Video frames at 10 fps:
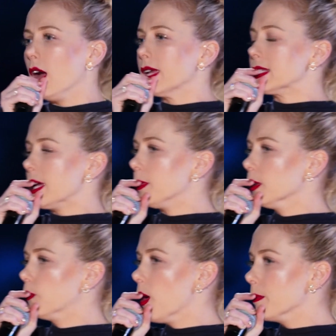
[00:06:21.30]

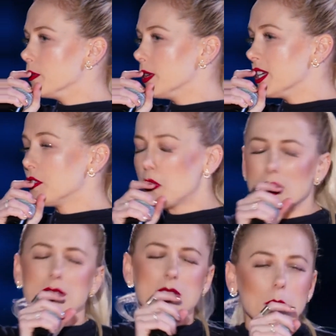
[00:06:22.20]
example of what beauty is. And you know
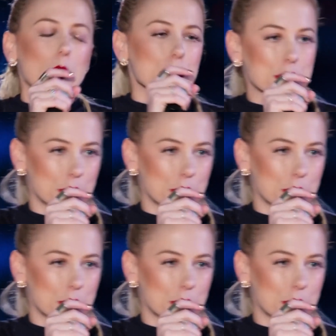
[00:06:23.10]
what? Some girls